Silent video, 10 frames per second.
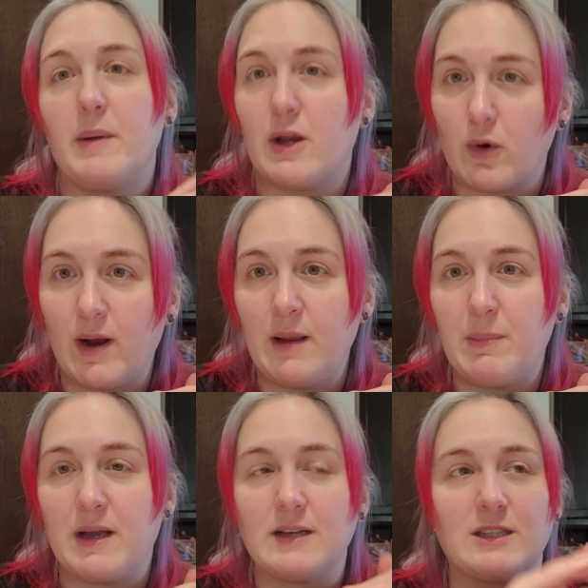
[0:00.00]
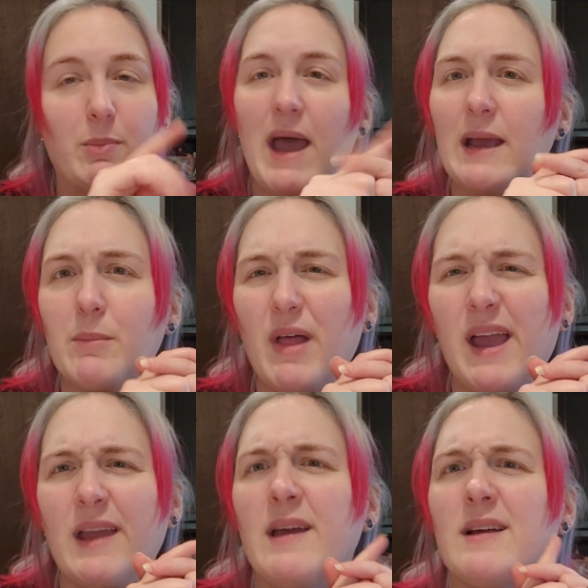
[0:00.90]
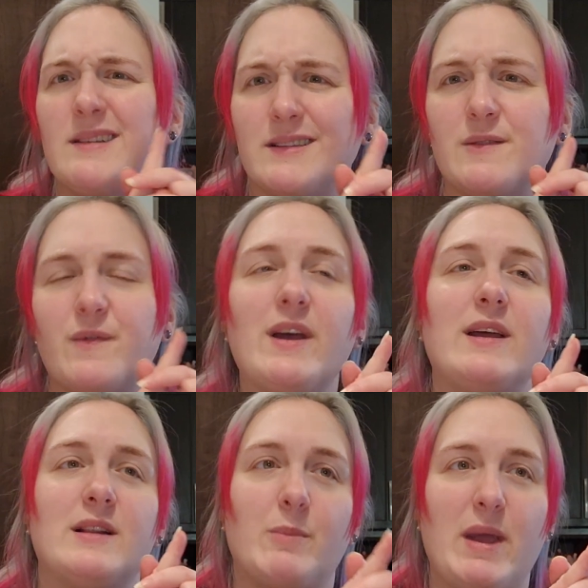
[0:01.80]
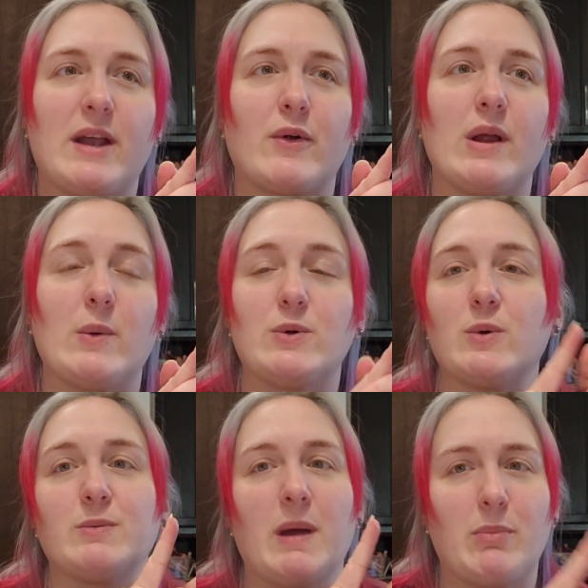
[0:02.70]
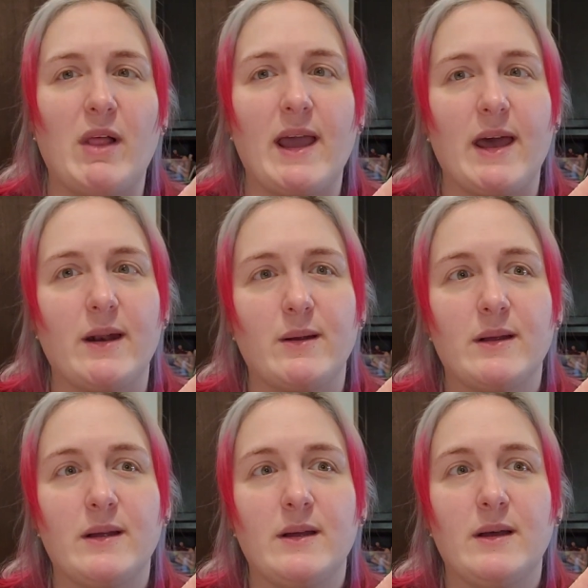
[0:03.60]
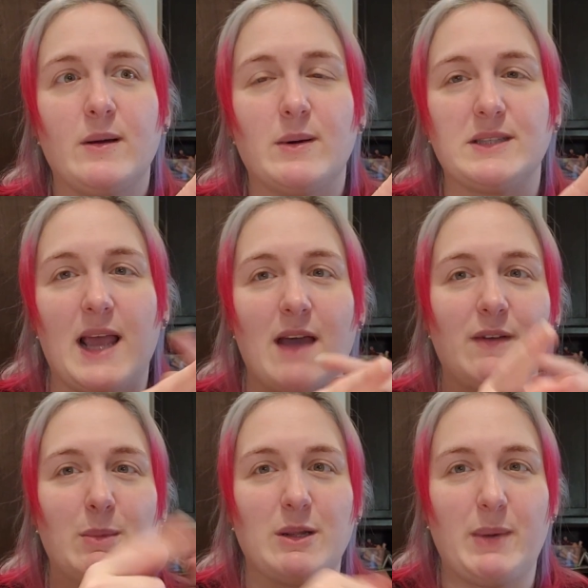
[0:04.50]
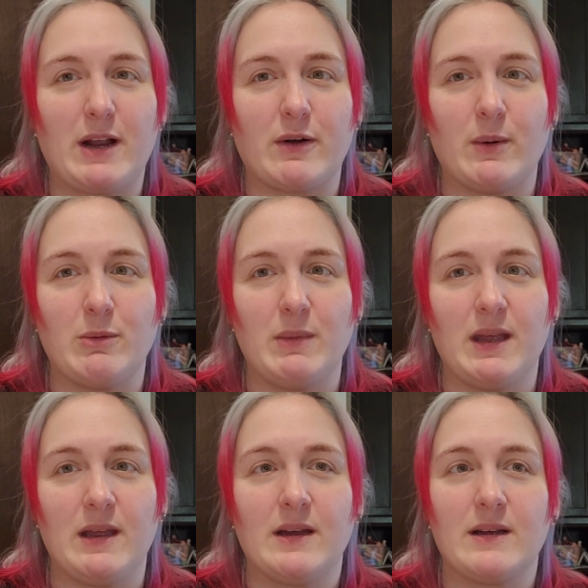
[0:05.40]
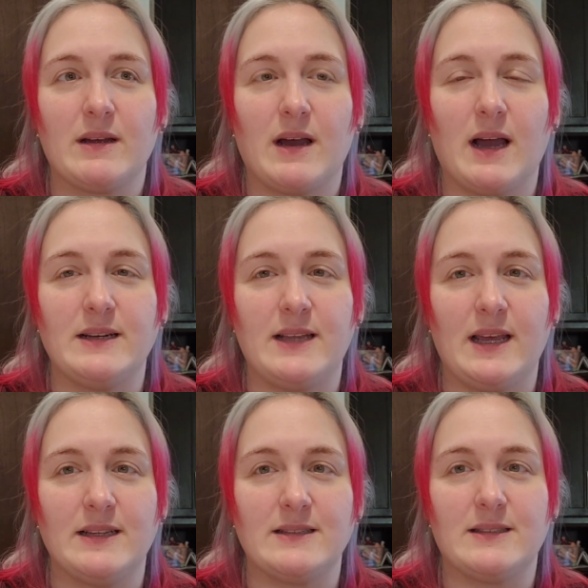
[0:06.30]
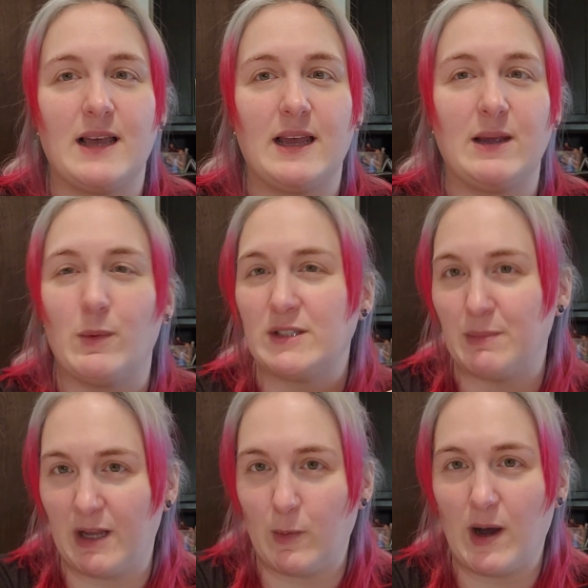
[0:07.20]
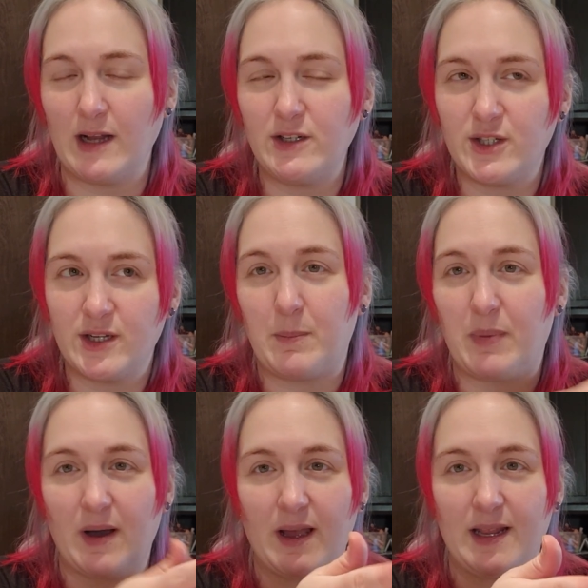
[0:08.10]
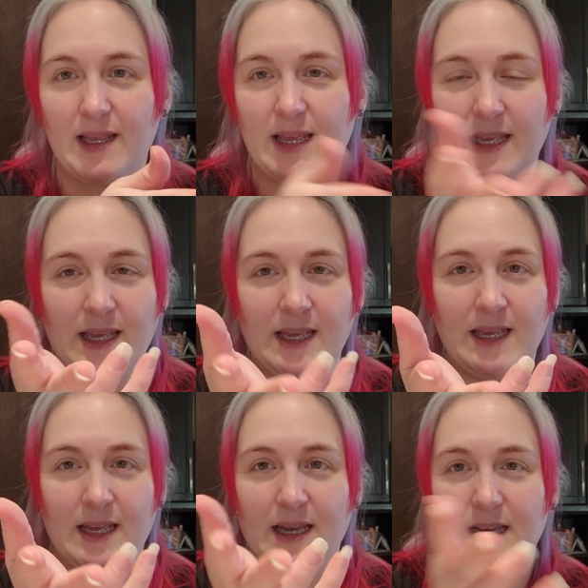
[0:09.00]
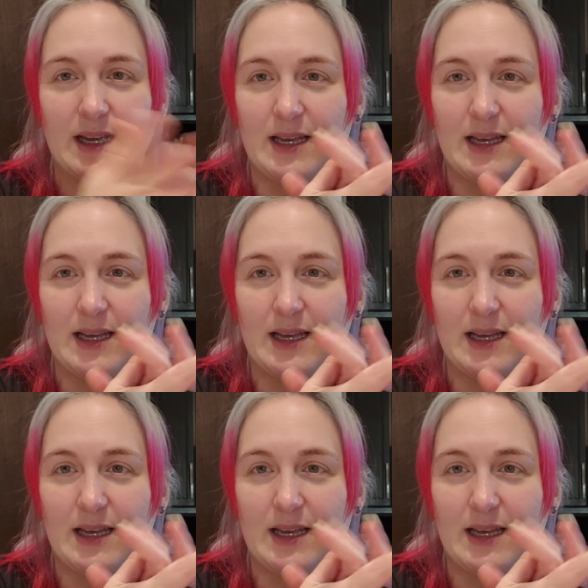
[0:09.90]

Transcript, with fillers: It'd be great, because the pack and play doesn't fit in the bakery, which was my plan, was to have him in the bakery with me on days that he wasn't being watched, but he,